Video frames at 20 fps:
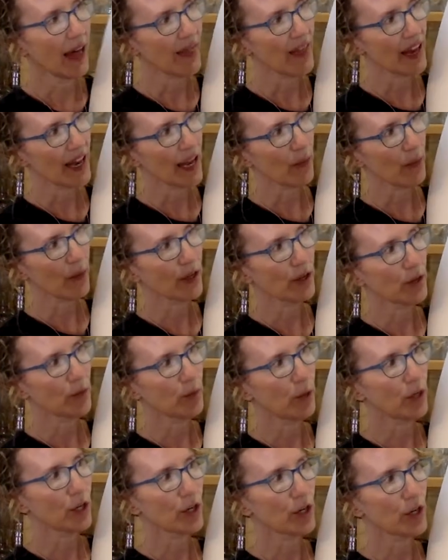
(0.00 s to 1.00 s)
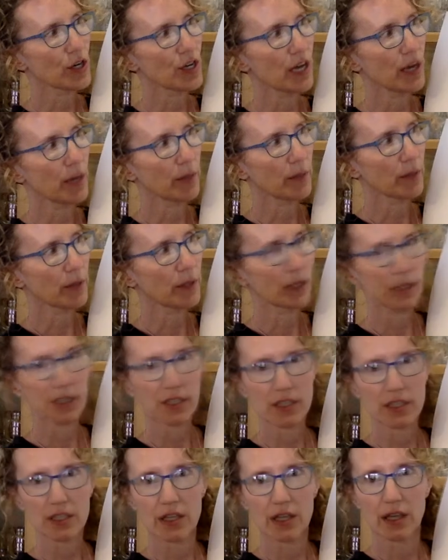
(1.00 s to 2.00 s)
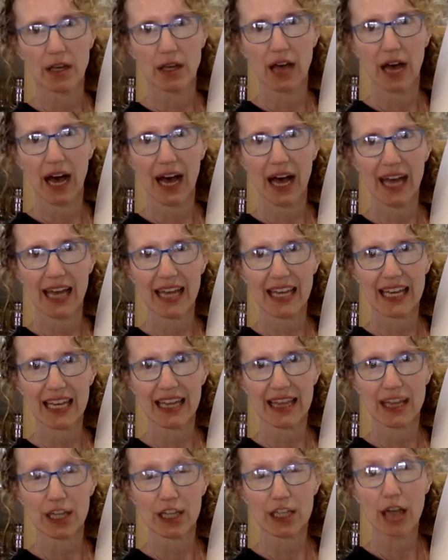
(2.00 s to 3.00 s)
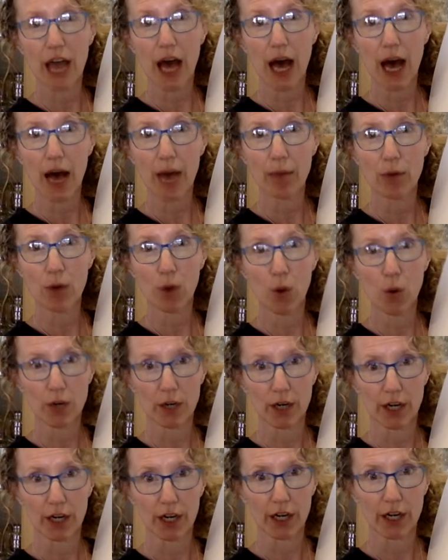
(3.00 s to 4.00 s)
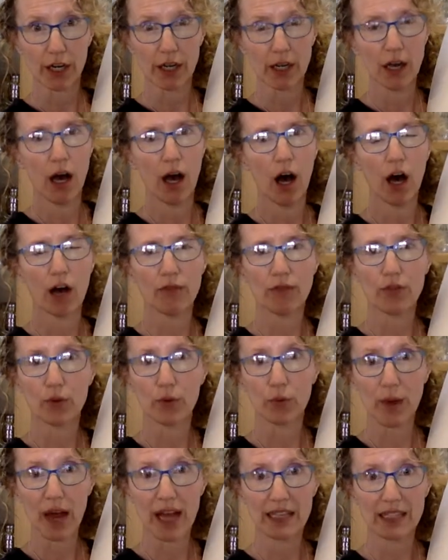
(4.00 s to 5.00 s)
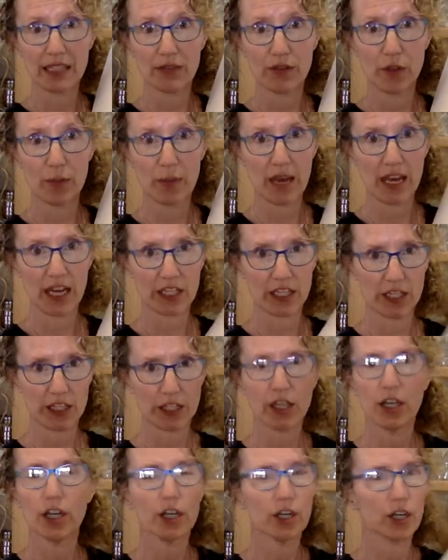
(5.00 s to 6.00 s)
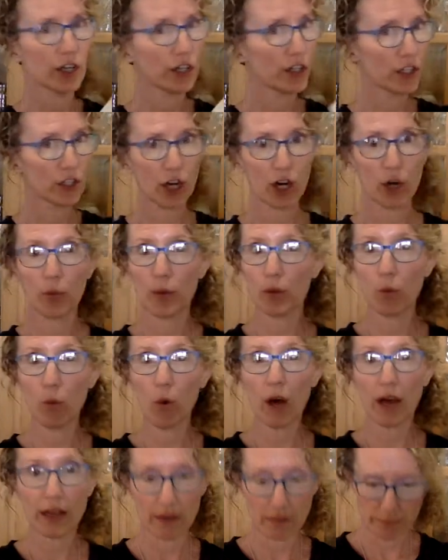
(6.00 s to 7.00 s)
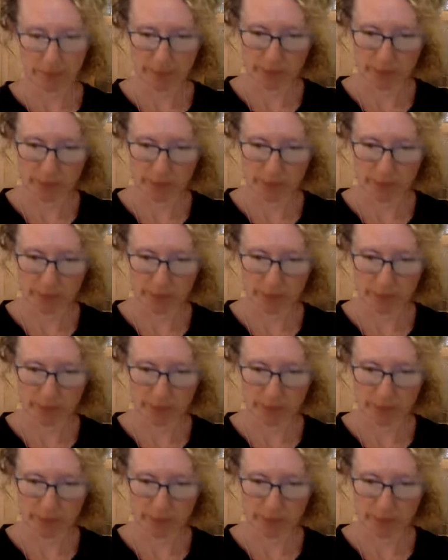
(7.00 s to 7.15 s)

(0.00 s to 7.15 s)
Then I want you to put your numbers in the top corner of the rest of the pages. We're going to start with 1.